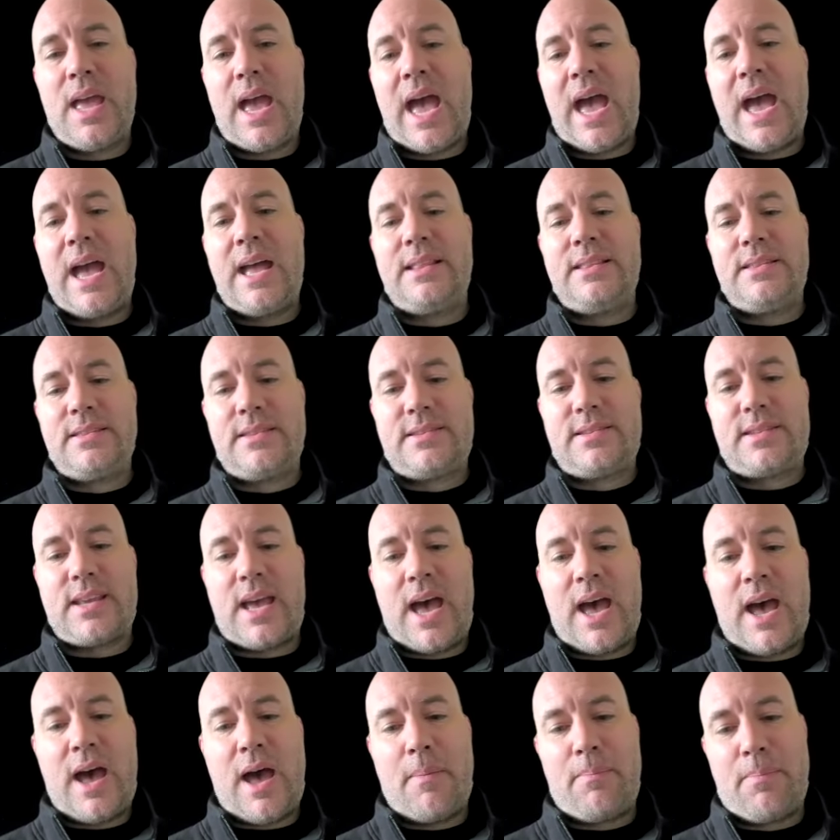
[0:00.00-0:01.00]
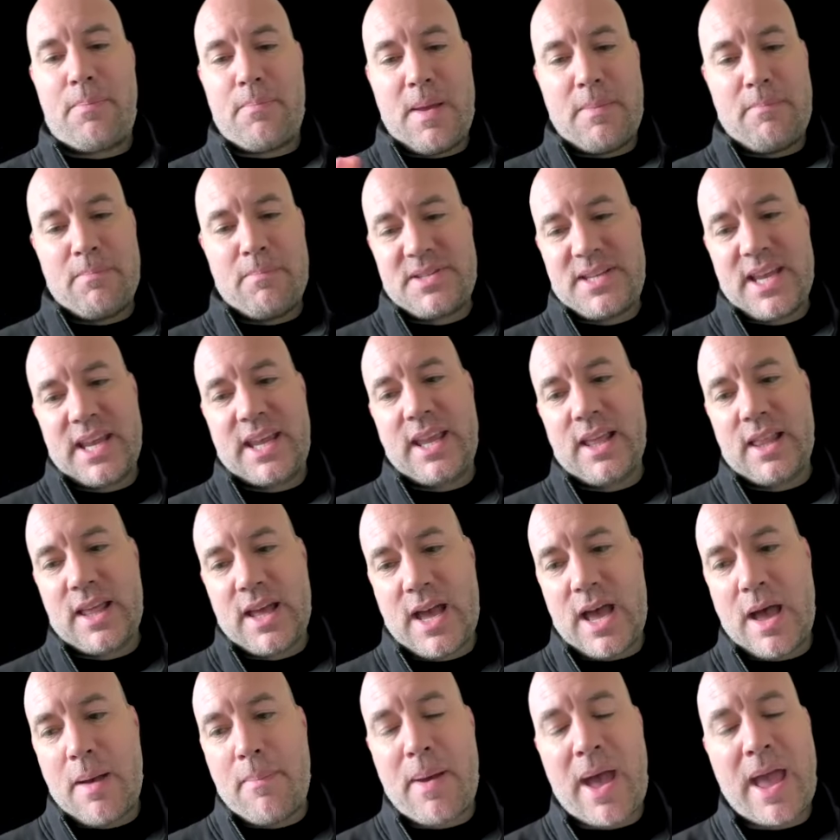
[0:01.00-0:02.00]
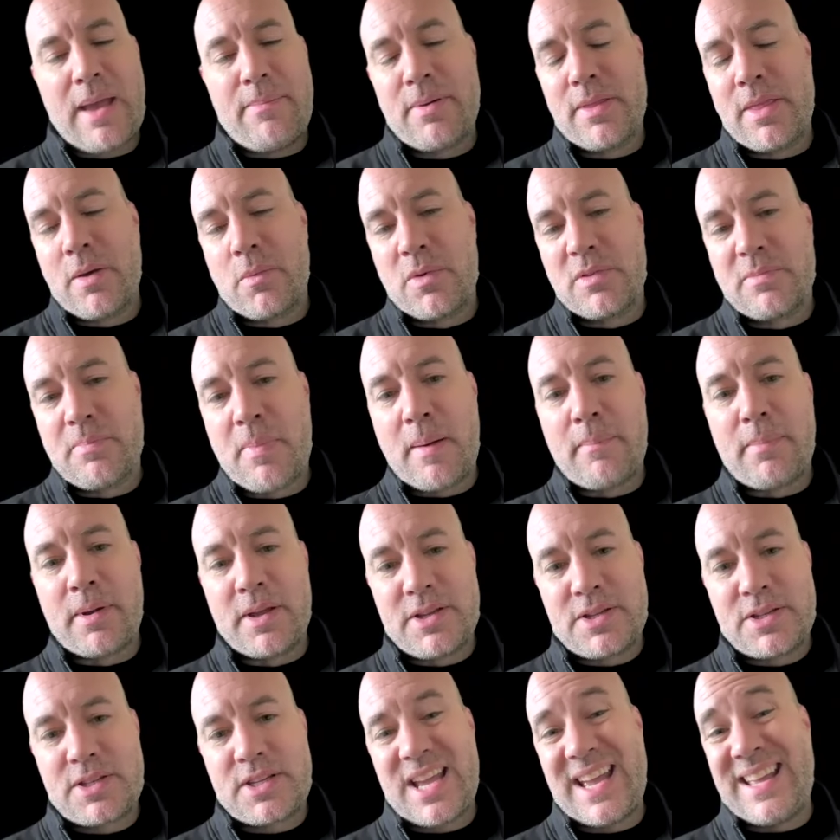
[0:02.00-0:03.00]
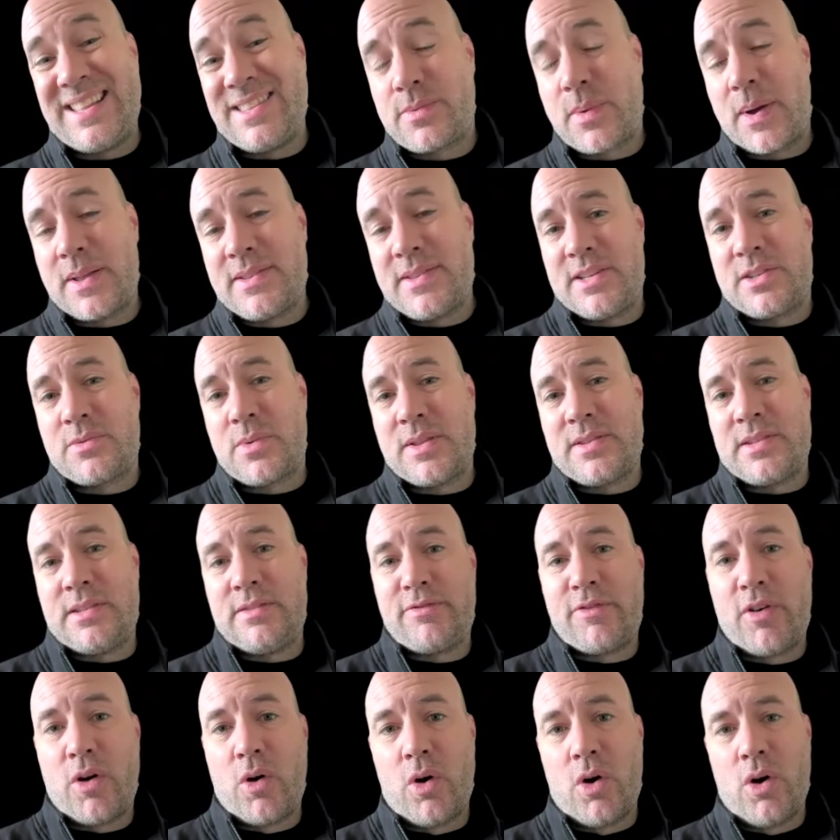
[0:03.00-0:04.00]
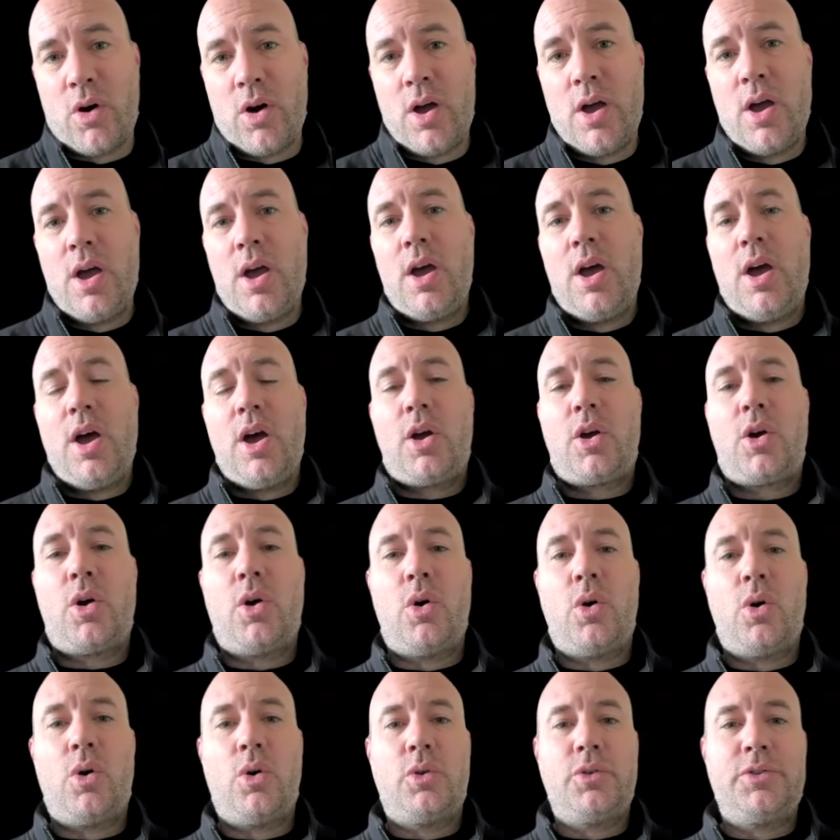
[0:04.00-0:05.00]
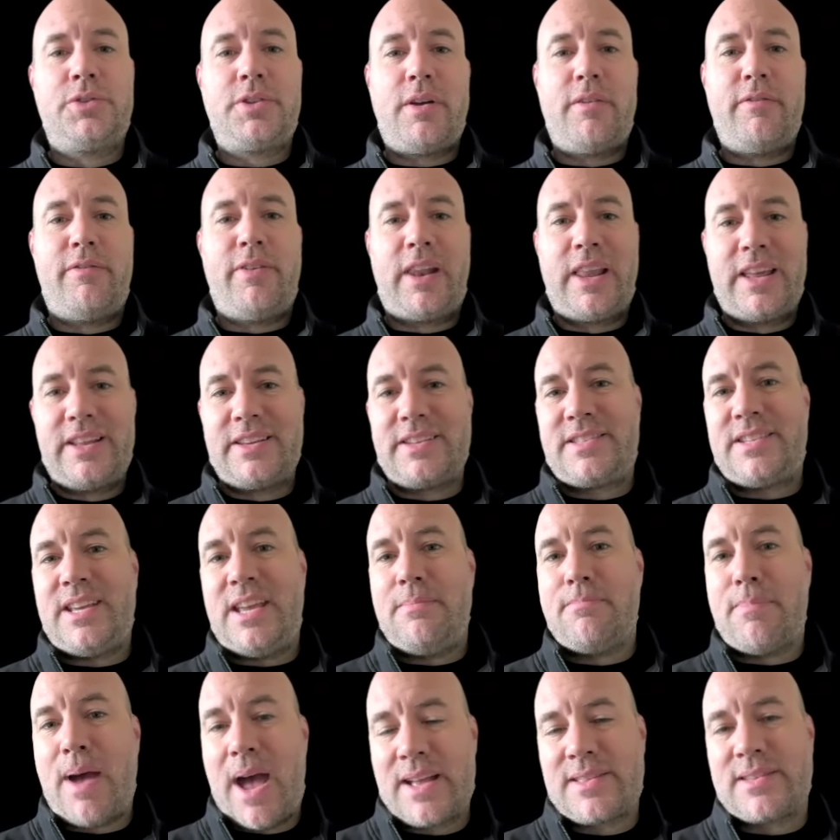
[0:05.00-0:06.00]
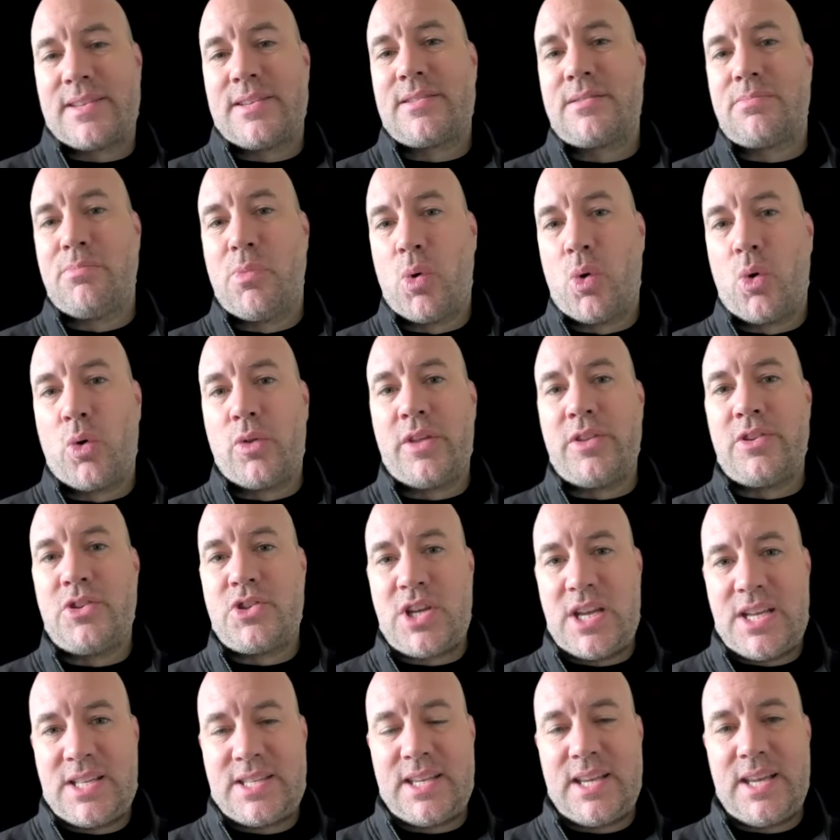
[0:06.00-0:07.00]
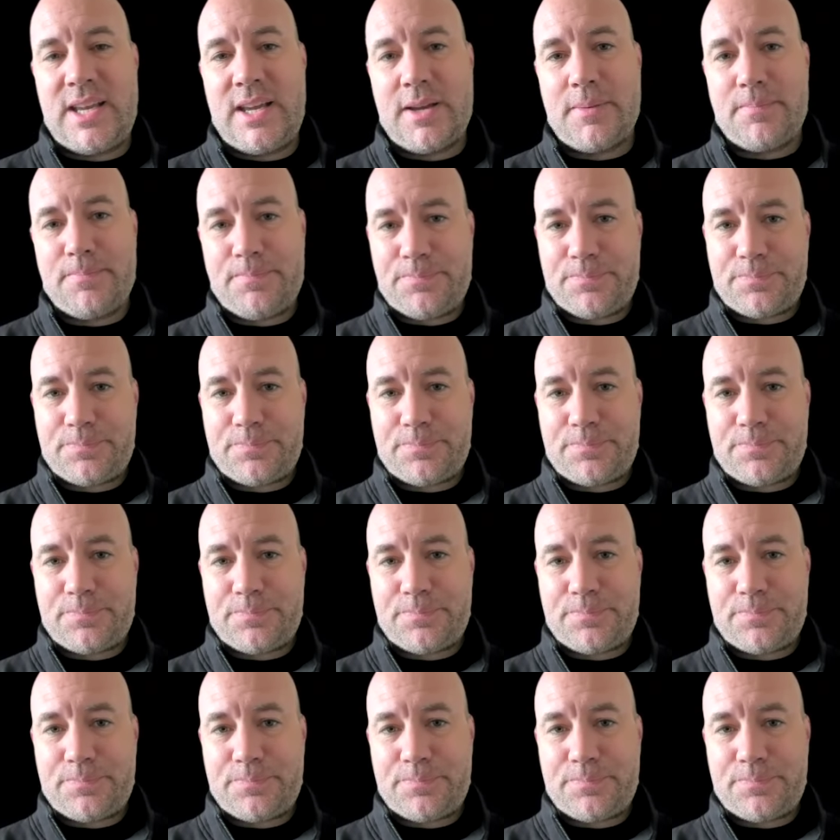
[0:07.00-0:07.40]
and in particular, a paper that was published in 2024 called Validity Matters More Than Cheating.